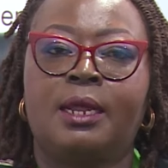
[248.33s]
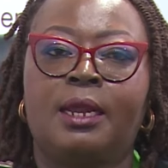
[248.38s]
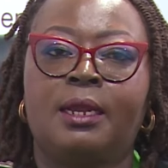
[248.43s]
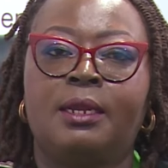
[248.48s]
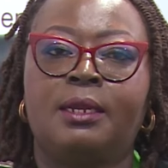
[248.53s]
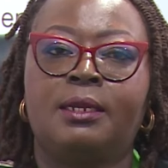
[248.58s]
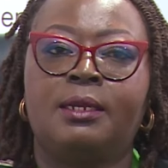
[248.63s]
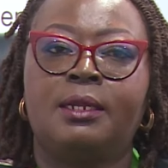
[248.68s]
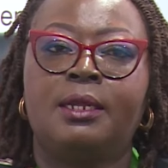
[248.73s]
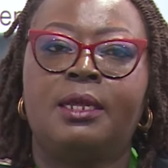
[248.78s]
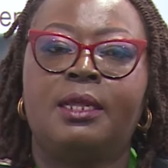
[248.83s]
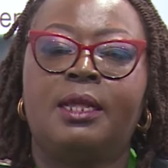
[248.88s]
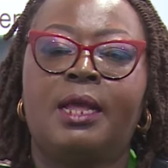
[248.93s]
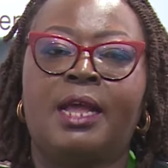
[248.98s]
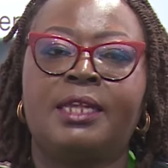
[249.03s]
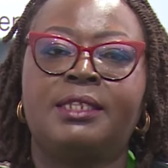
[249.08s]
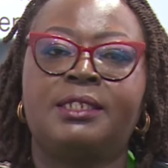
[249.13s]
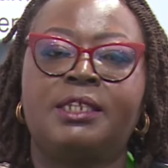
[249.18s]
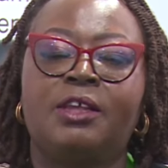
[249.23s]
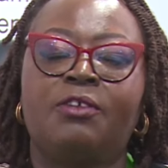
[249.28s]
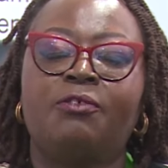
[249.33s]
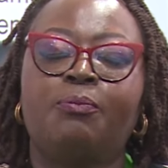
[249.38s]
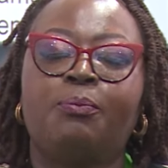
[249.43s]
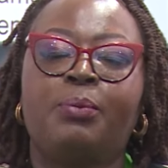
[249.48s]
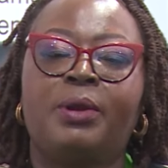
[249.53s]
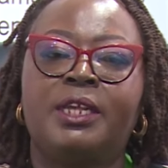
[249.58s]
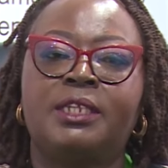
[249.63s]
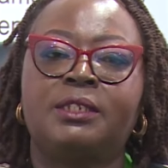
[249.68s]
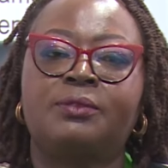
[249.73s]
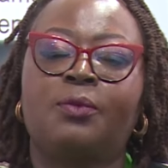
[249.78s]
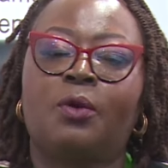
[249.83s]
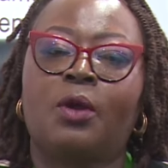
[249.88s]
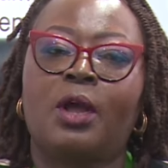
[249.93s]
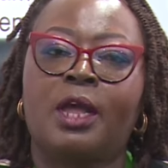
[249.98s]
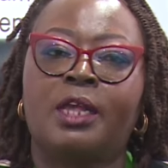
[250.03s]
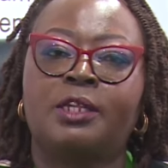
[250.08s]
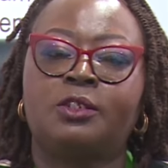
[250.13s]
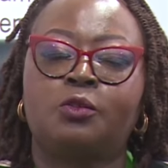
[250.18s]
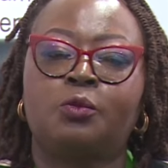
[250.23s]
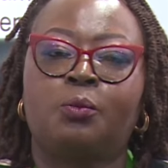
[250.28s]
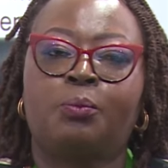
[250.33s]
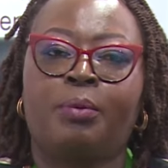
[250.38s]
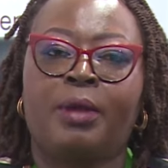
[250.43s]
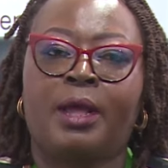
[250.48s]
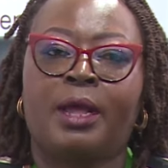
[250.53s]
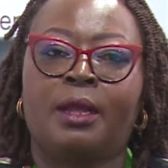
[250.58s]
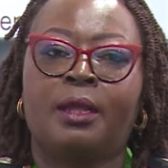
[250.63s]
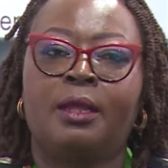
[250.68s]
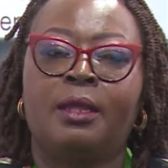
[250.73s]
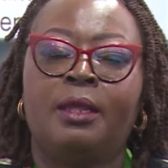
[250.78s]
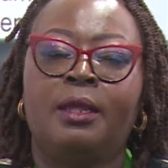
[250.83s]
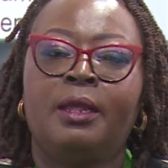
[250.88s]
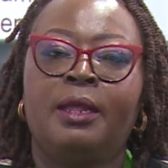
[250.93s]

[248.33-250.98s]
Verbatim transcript: and, and a safe place for cars to park.